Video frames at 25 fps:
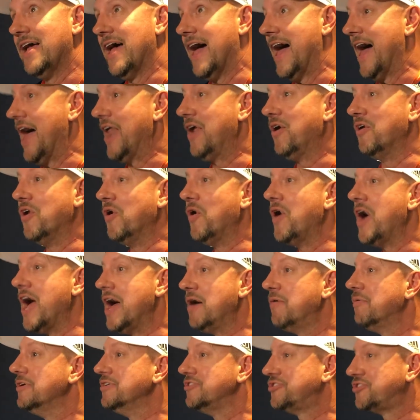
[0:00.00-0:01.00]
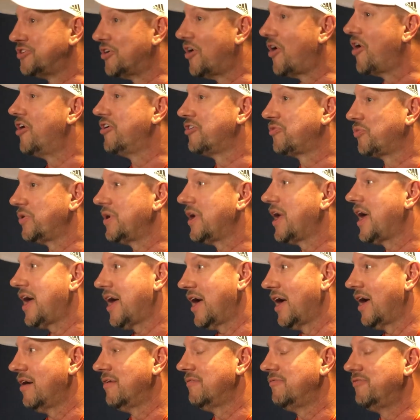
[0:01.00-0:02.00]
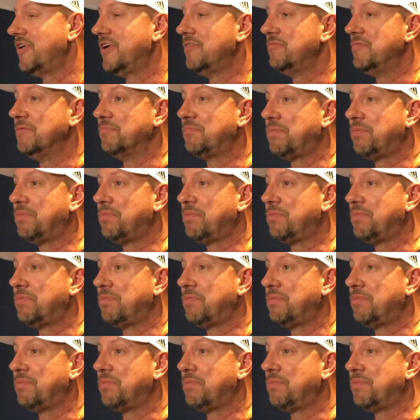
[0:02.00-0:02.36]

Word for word: I don't know how many starters we have that have been